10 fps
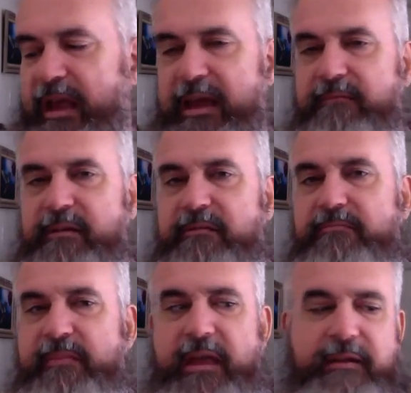Okay,
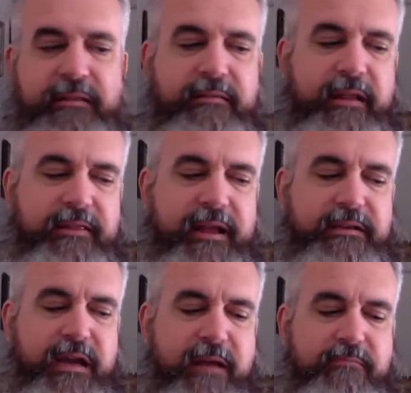that at
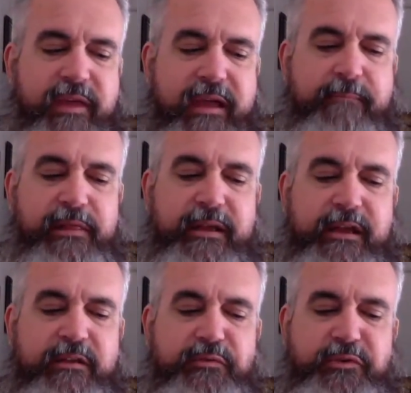that time they
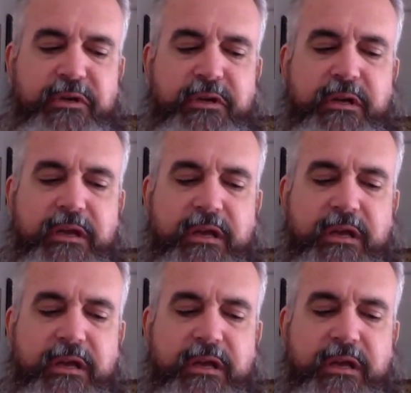believed